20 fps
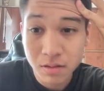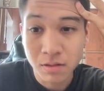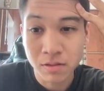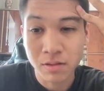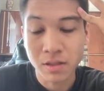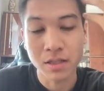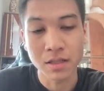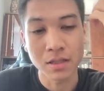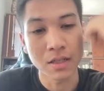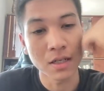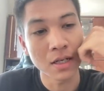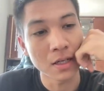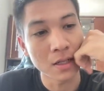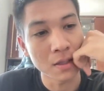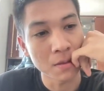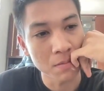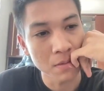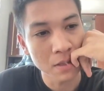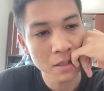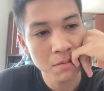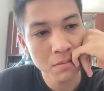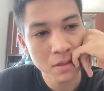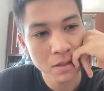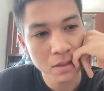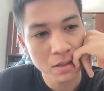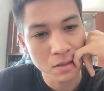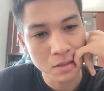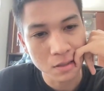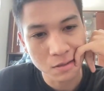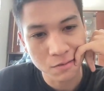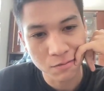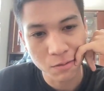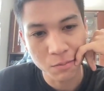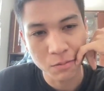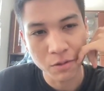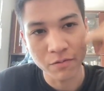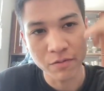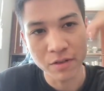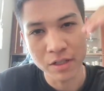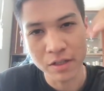okay. Let me start from
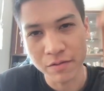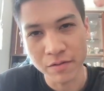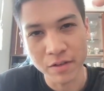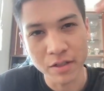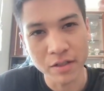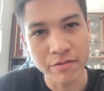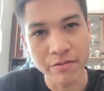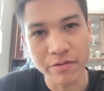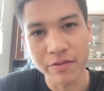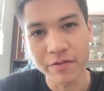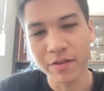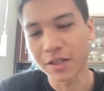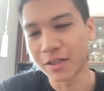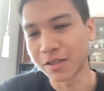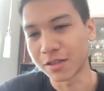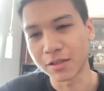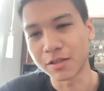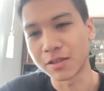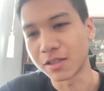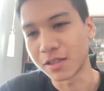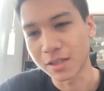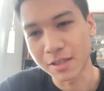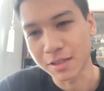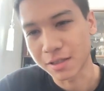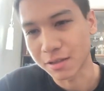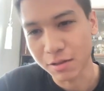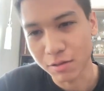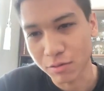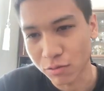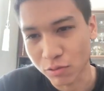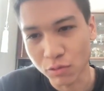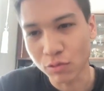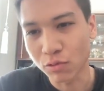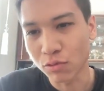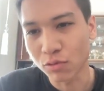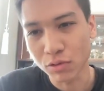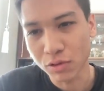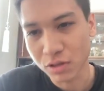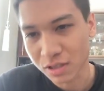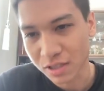the very, like the
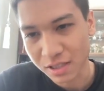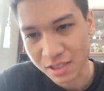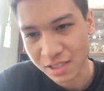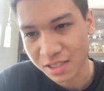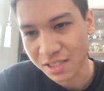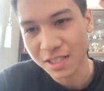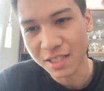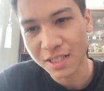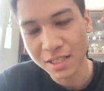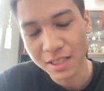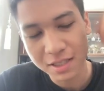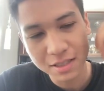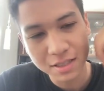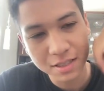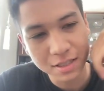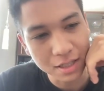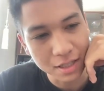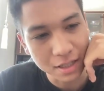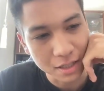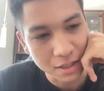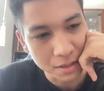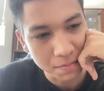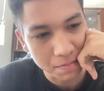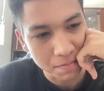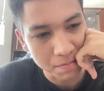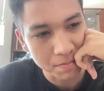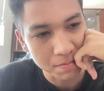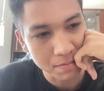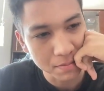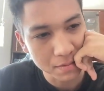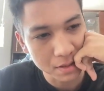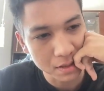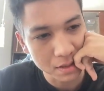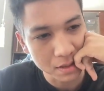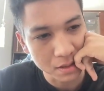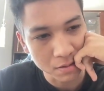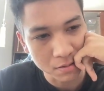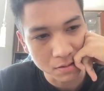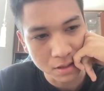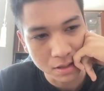roots, the seeds.
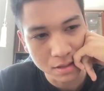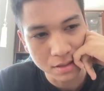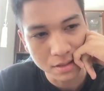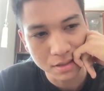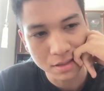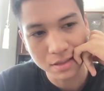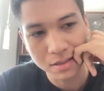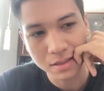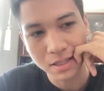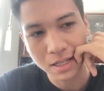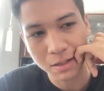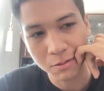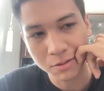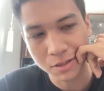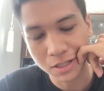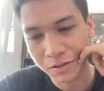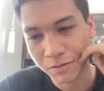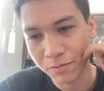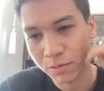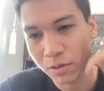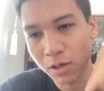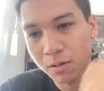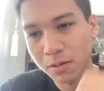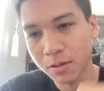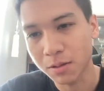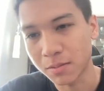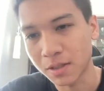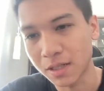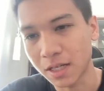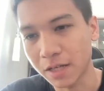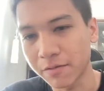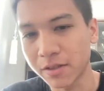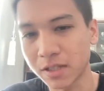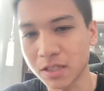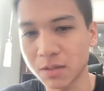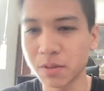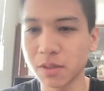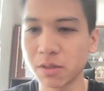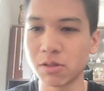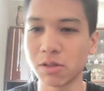The what kind of problem I have
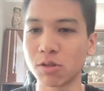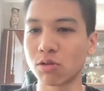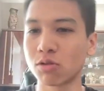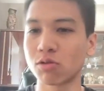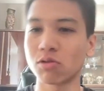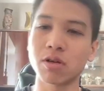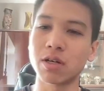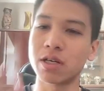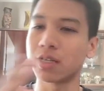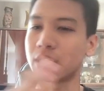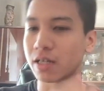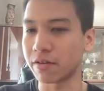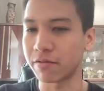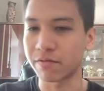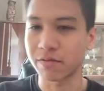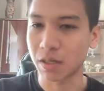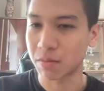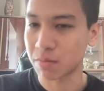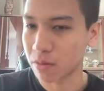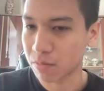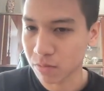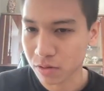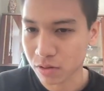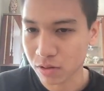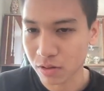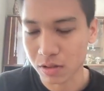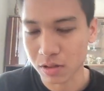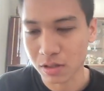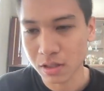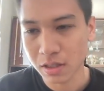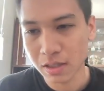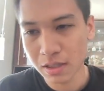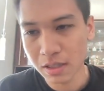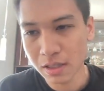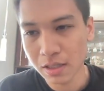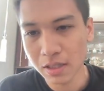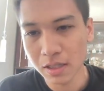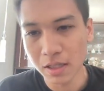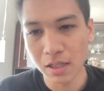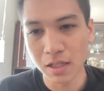experienced, so I have come up with this
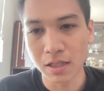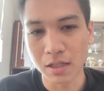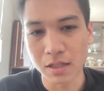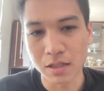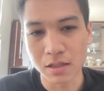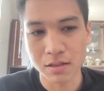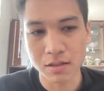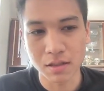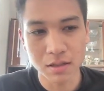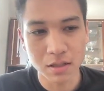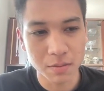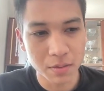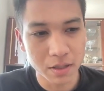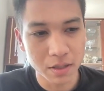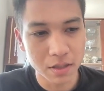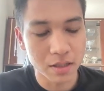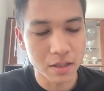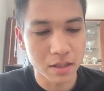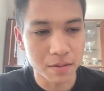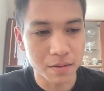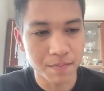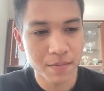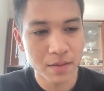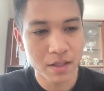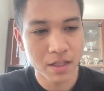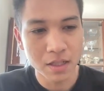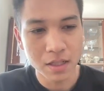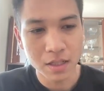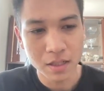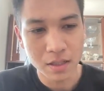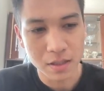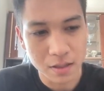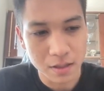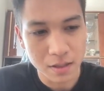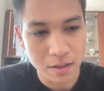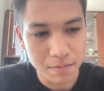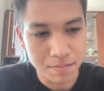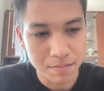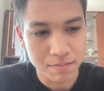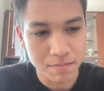startup idea.
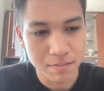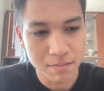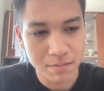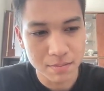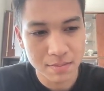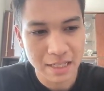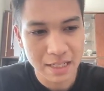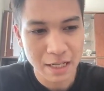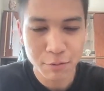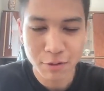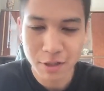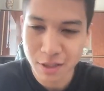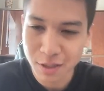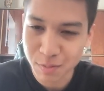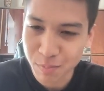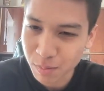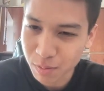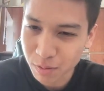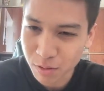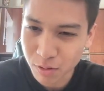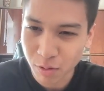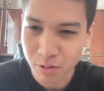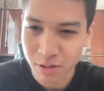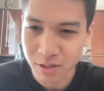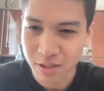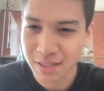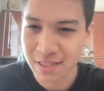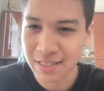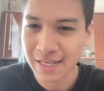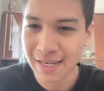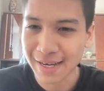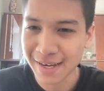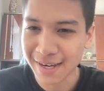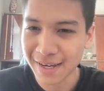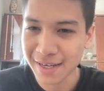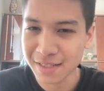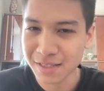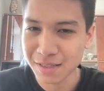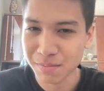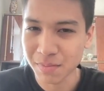Nowadays, people call it
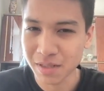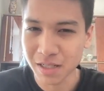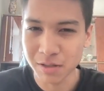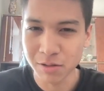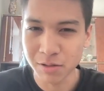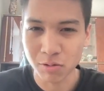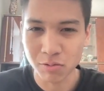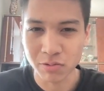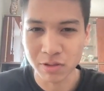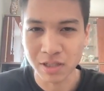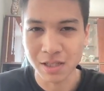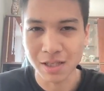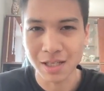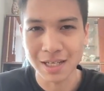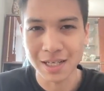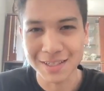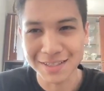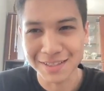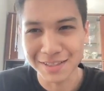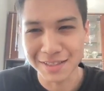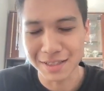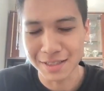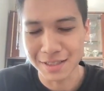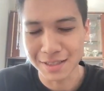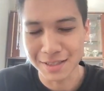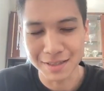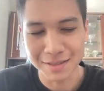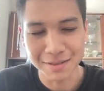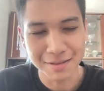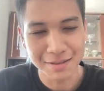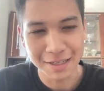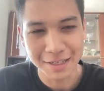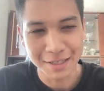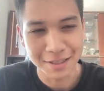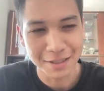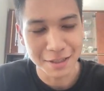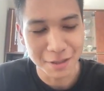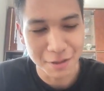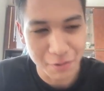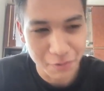SaaS, but I don't really like the
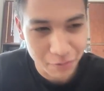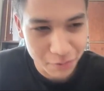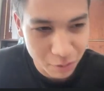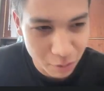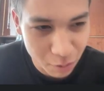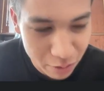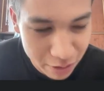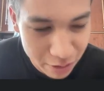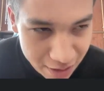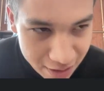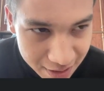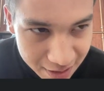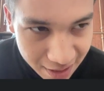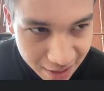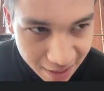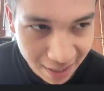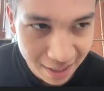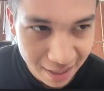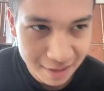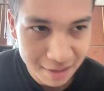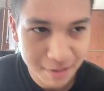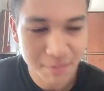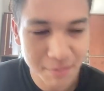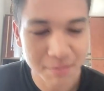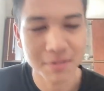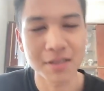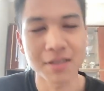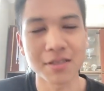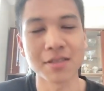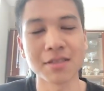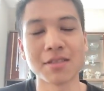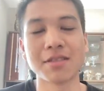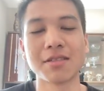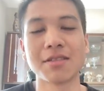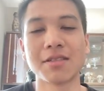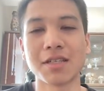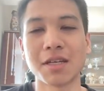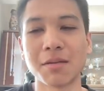idea of calling SaaS because I